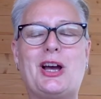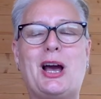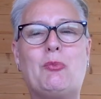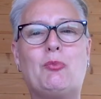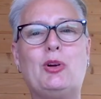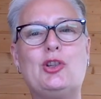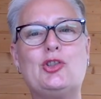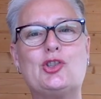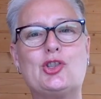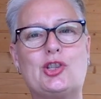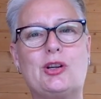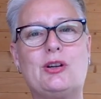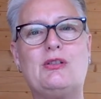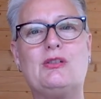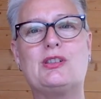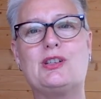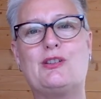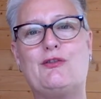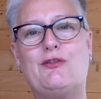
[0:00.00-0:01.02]
and we
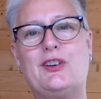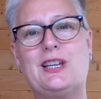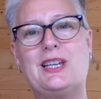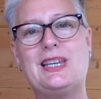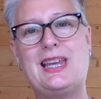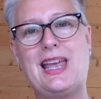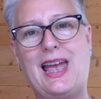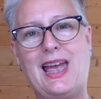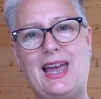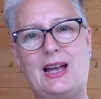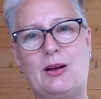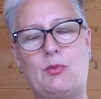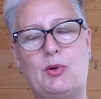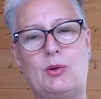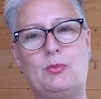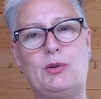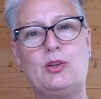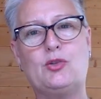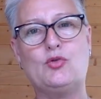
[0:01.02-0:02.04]
choose to forget
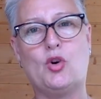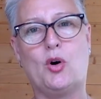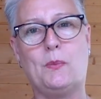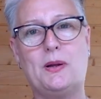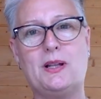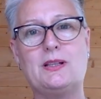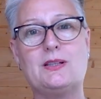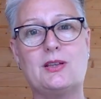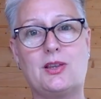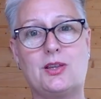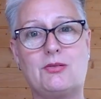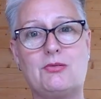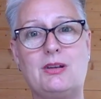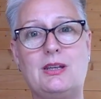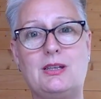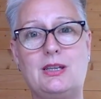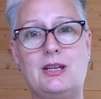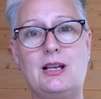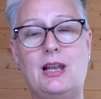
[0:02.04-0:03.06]
when we drop into
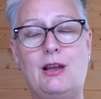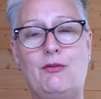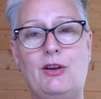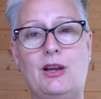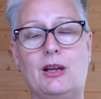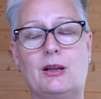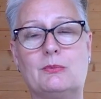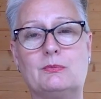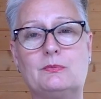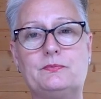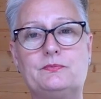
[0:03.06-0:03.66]
3D living.